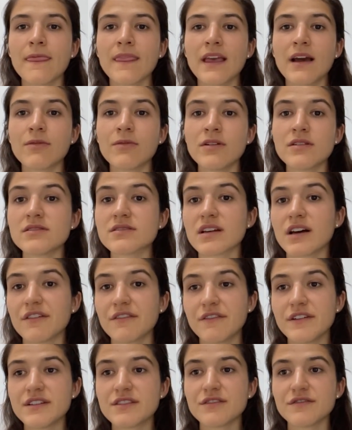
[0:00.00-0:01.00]
And we also have
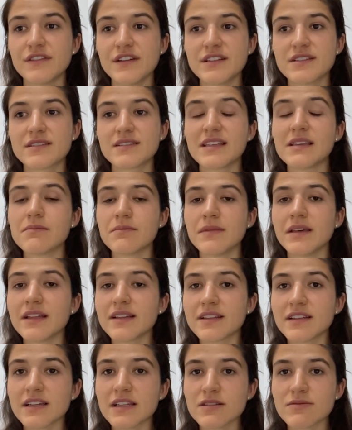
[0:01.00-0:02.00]
face-to-face -face team
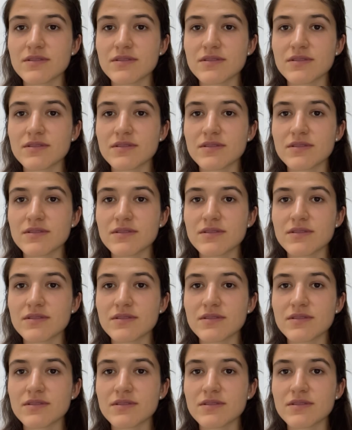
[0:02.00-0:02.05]
meetings,